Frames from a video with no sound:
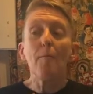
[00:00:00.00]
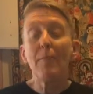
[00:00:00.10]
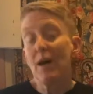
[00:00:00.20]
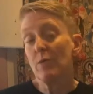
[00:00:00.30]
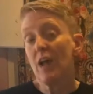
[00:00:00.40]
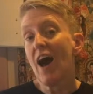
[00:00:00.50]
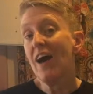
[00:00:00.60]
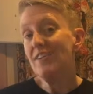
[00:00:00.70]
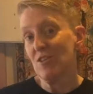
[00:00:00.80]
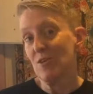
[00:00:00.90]
But what
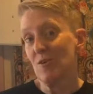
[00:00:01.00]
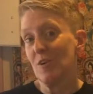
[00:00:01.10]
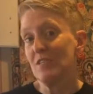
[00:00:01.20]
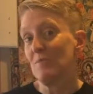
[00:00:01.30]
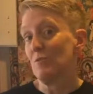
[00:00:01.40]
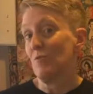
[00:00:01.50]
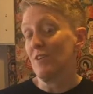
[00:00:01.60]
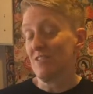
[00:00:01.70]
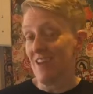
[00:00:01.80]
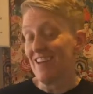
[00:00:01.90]
I do is much more
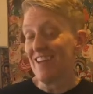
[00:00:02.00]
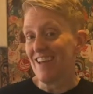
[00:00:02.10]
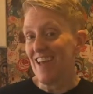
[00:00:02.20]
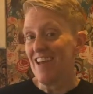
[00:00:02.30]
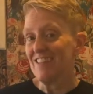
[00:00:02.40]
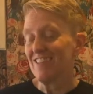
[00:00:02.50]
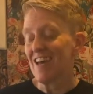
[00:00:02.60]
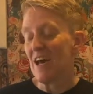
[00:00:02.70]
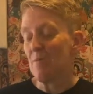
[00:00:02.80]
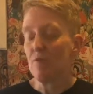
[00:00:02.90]
exciting. It's,
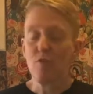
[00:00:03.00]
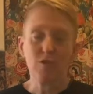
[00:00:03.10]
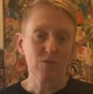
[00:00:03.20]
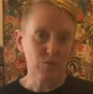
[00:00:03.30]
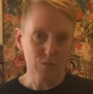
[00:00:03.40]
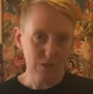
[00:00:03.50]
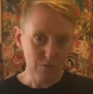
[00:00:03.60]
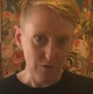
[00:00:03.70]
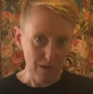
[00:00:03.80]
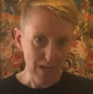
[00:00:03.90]
of course,
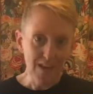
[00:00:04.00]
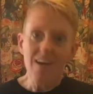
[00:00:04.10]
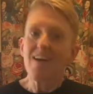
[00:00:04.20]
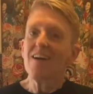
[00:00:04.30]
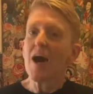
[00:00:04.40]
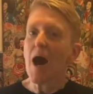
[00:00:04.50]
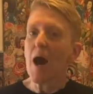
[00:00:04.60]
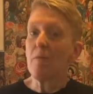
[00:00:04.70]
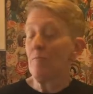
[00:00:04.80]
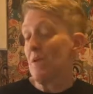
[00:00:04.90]
cruelty-free.
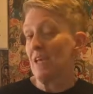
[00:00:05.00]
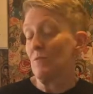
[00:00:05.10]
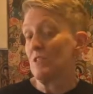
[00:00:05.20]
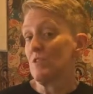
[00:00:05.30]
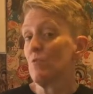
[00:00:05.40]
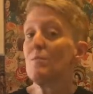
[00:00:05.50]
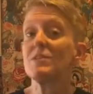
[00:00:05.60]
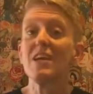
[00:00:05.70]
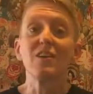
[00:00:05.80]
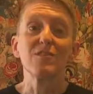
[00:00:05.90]
Making the sweet
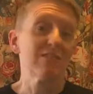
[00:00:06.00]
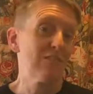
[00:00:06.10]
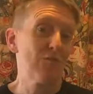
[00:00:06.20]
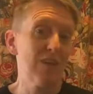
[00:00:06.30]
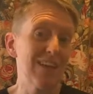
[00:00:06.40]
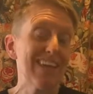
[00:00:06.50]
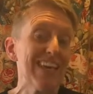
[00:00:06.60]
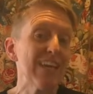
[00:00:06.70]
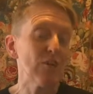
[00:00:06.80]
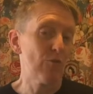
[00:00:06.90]
potatoes is the
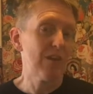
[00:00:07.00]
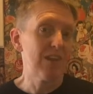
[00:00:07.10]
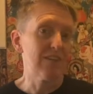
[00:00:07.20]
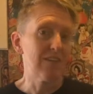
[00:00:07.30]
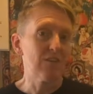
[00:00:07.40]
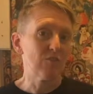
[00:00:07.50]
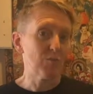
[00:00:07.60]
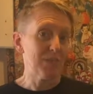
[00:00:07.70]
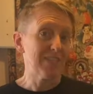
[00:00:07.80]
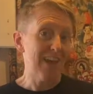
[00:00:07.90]
key ingredient to
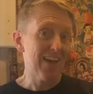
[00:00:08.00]
replace